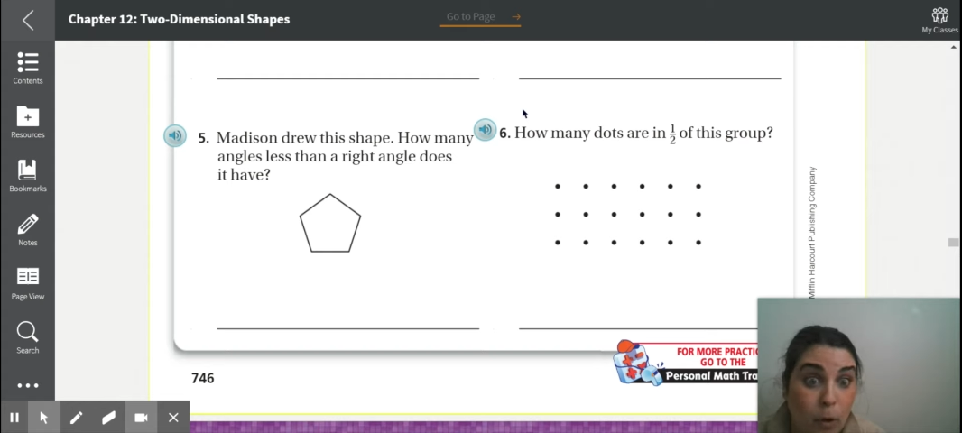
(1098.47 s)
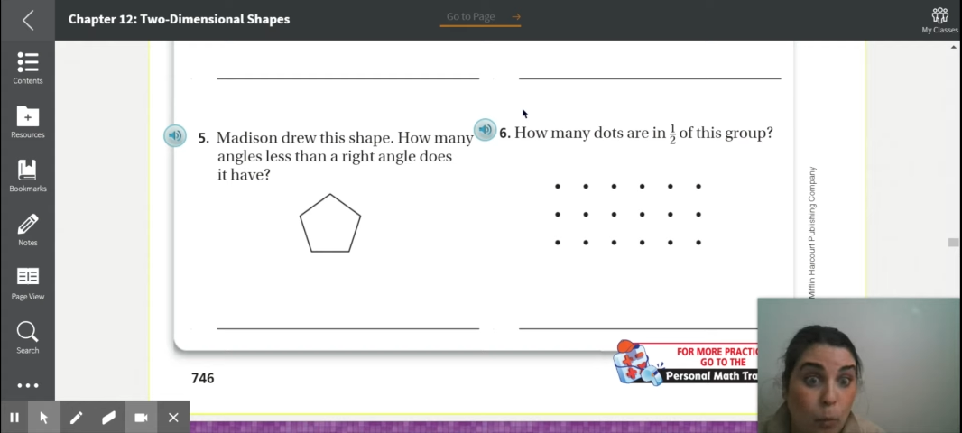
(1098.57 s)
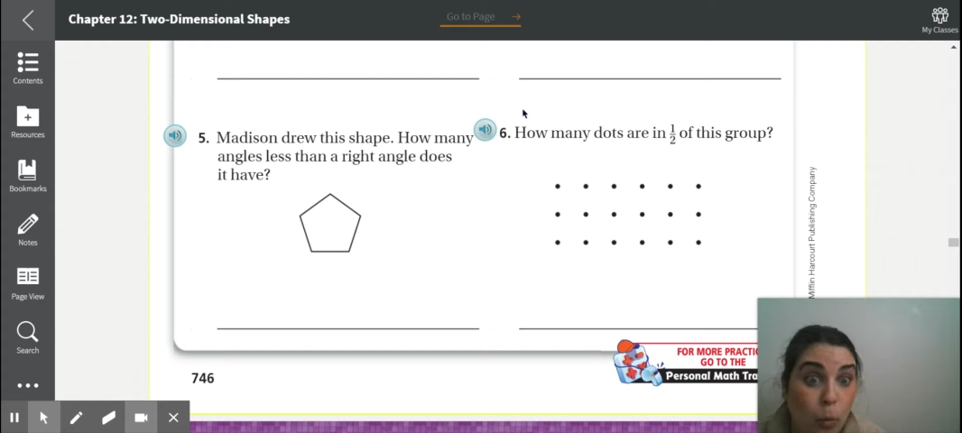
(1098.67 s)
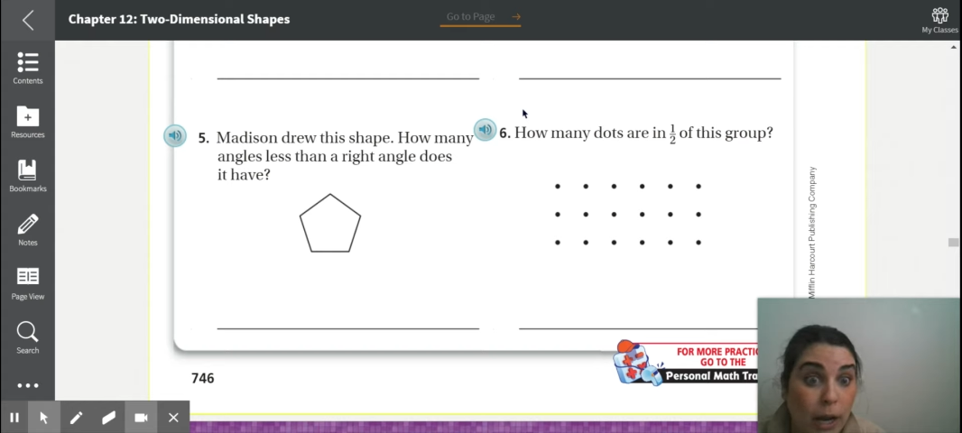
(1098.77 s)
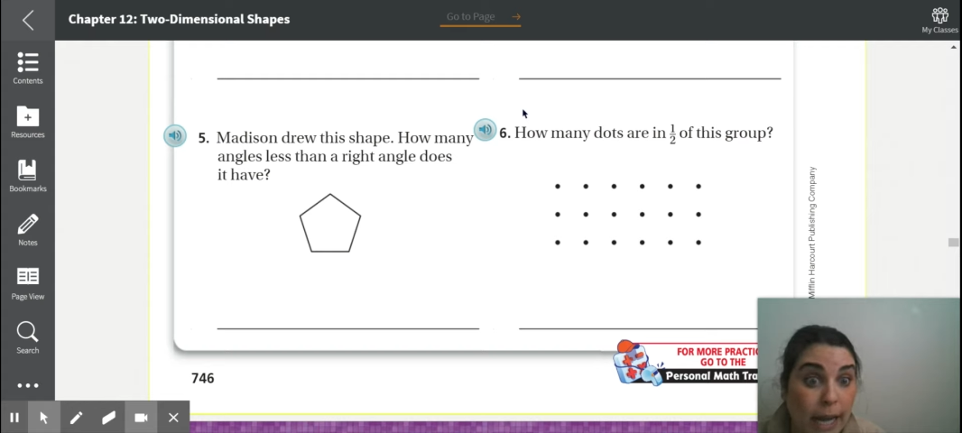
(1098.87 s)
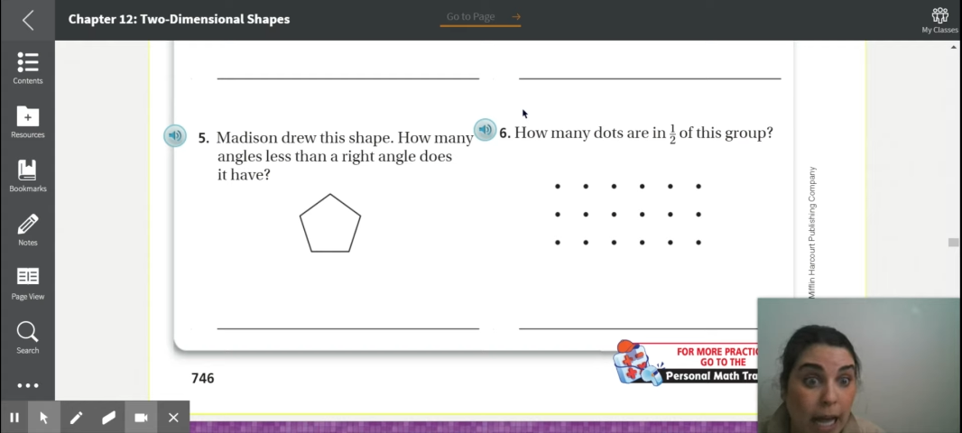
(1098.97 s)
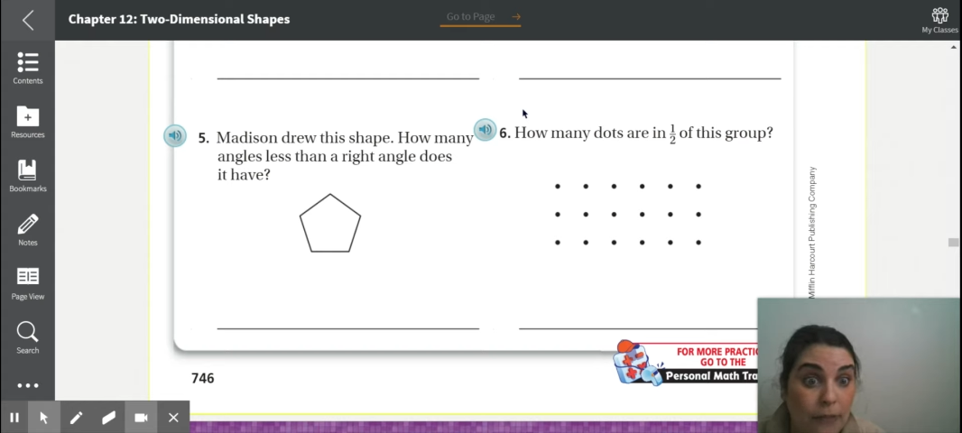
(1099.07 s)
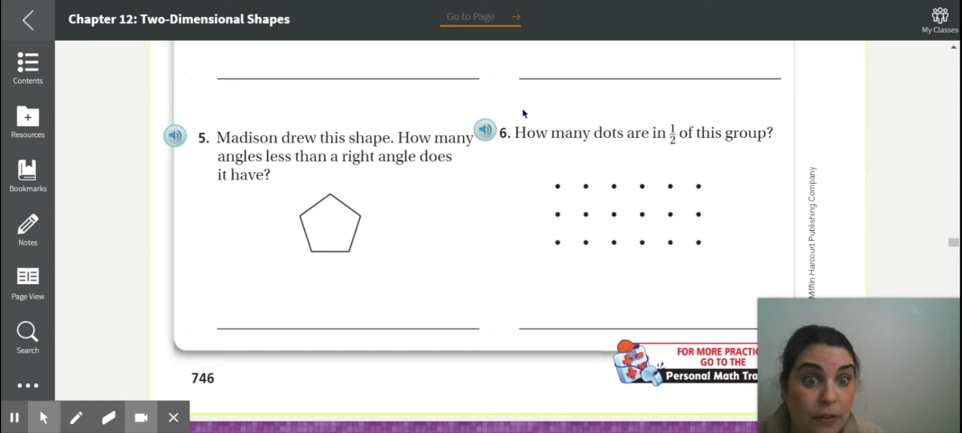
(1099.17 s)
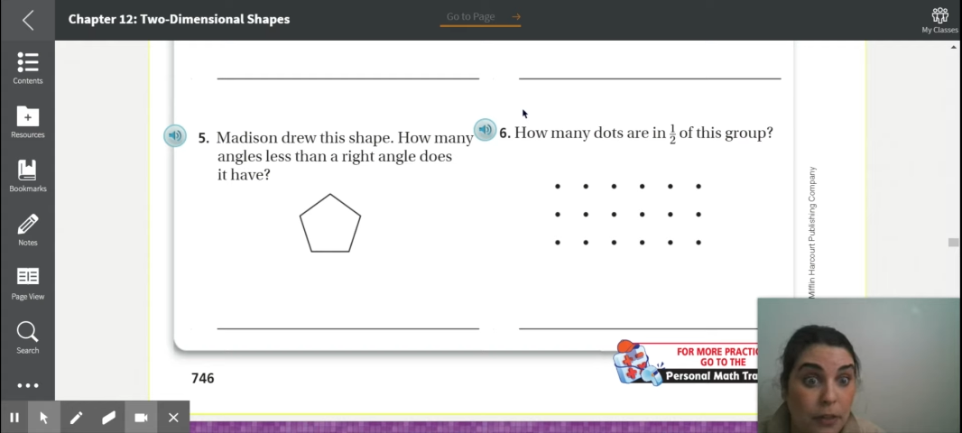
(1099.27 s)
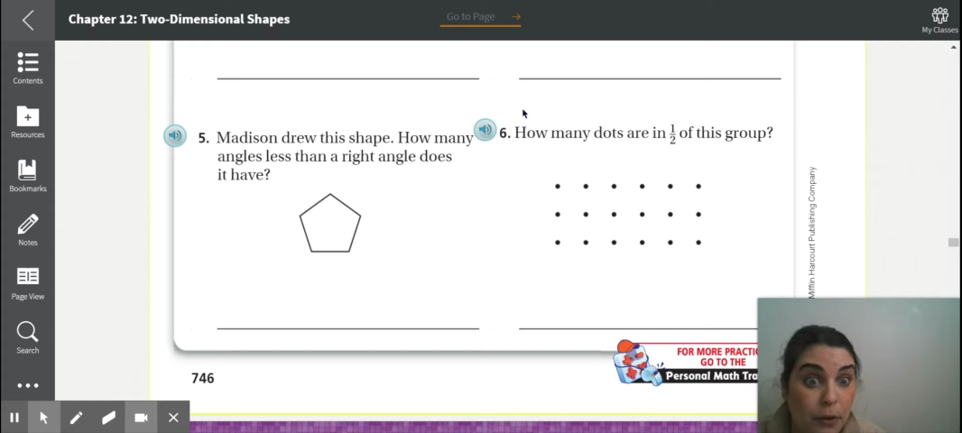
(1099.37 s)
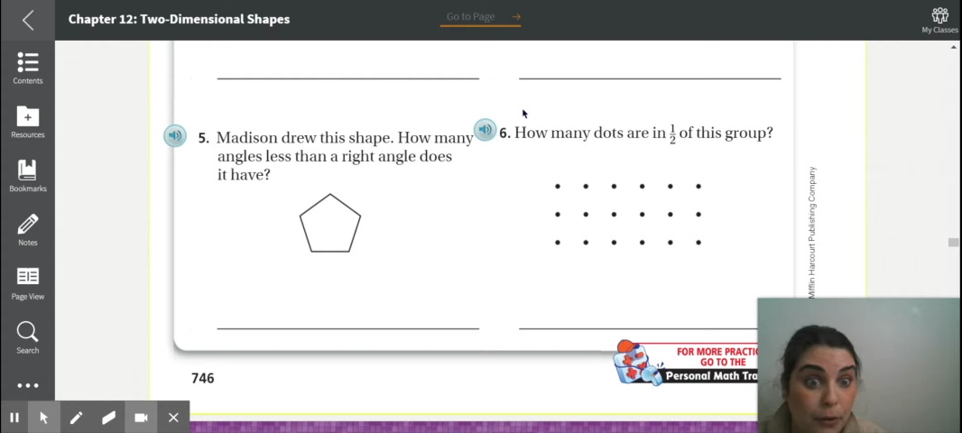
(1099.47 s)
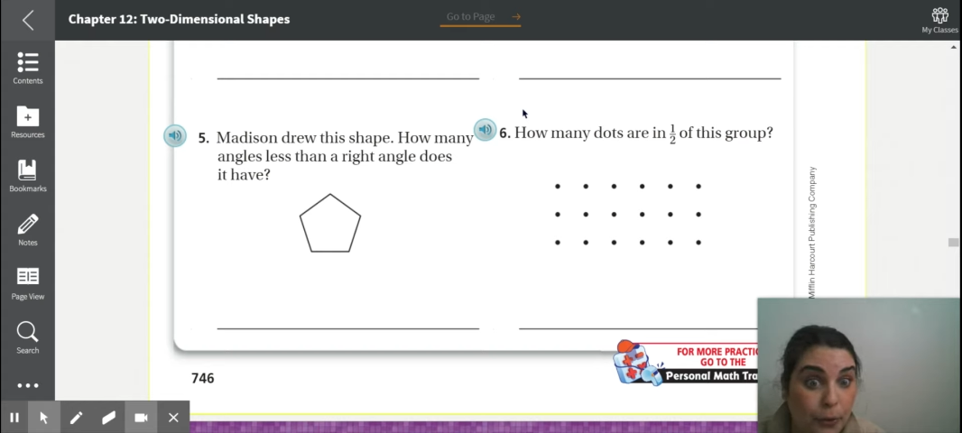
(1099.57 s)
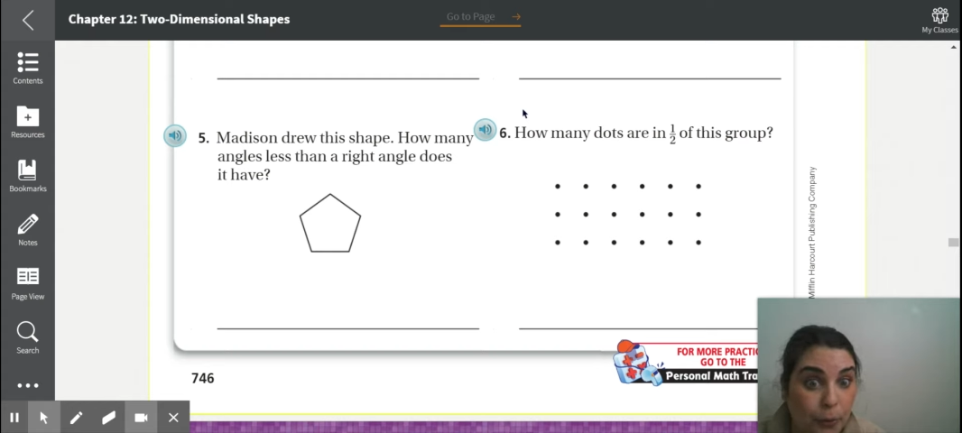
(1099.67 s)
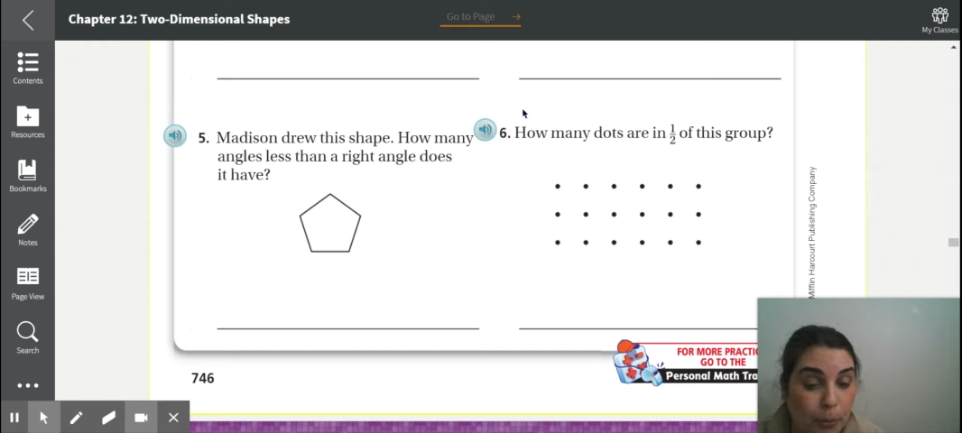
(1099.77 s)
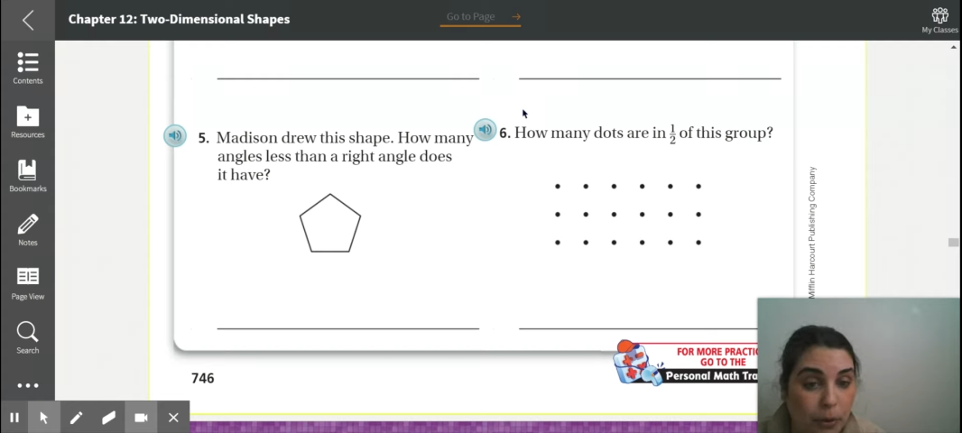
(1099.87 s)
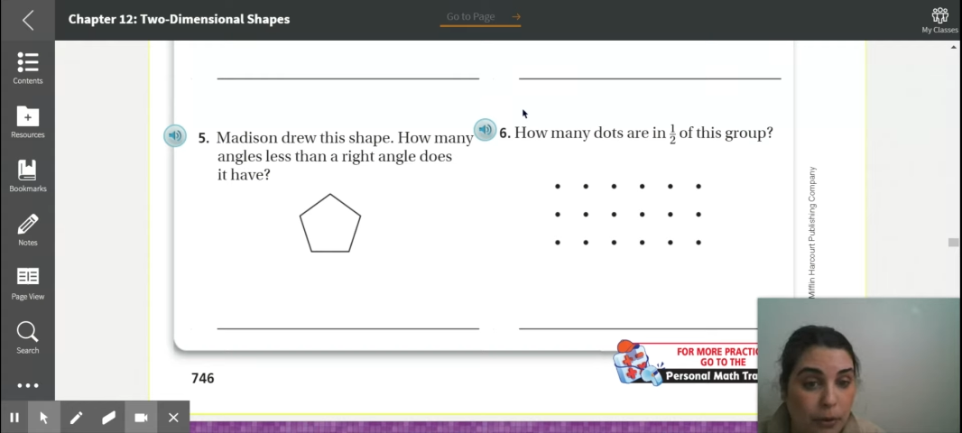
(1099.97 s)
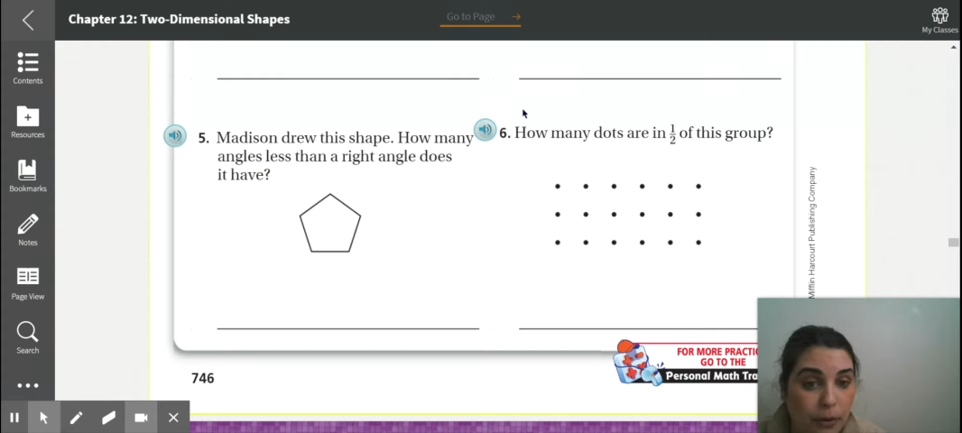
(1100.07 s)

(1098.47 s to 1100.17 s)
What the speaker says: 1/2 of the group.